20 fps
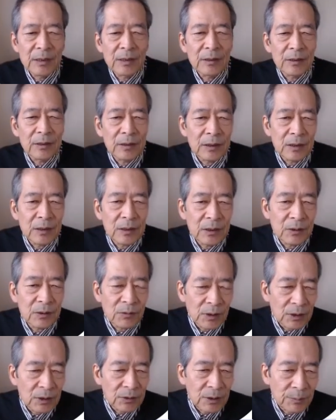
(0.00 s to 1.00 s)
in order
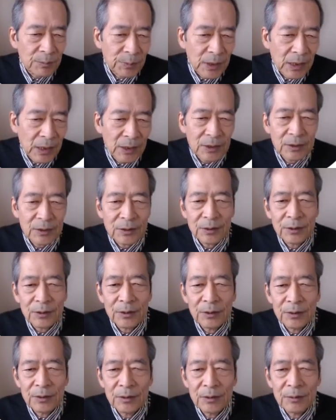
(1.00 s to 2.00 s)
to apply this
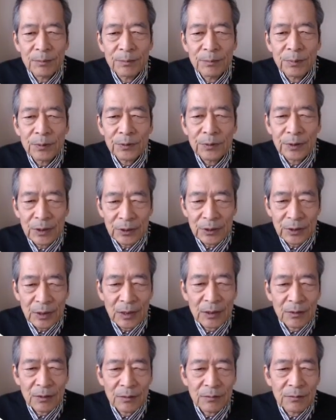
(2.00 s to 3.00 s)
procedure,
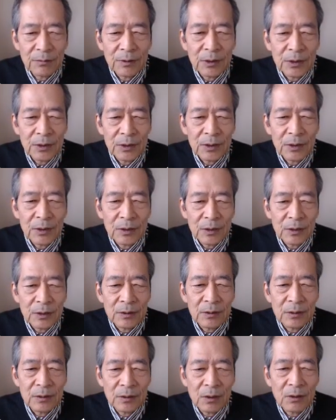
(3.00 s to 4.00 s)
we
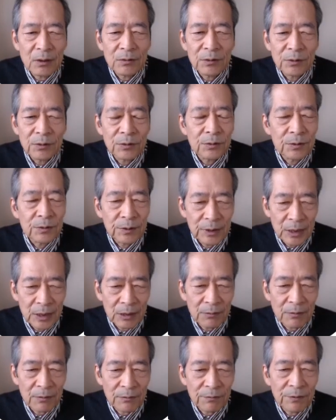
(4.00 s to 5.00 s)
note two things.
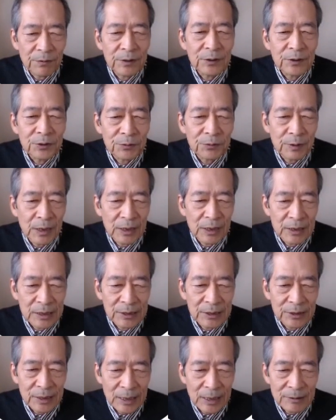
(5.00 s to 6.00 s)
First one is
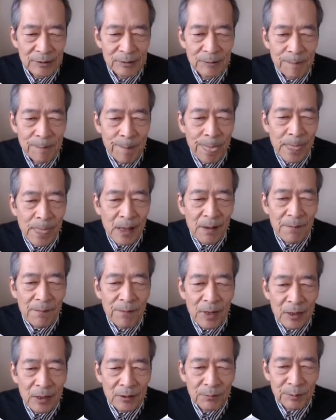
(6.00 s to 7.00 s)
that
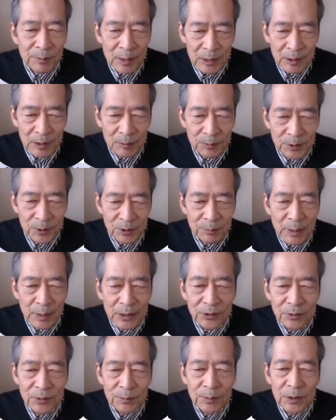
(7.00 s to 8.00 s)
bound variables must
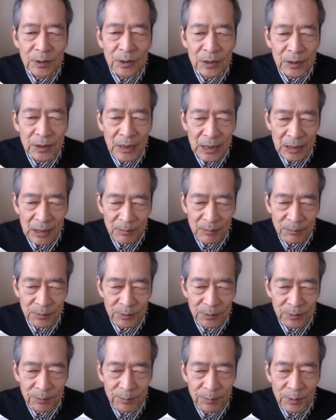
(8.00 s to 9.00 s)
be renamed
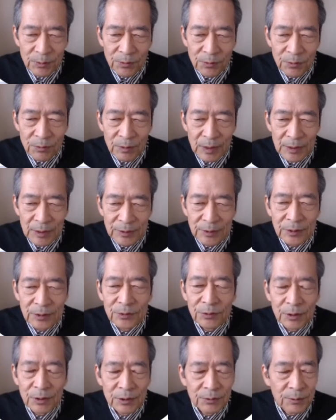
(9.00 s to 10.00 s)
before the
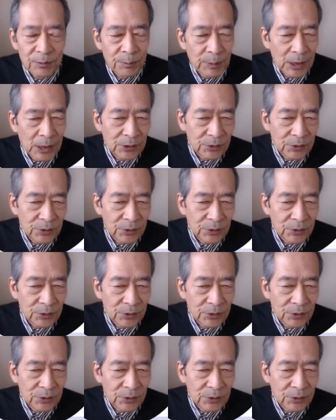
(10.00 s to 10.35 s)
transformation.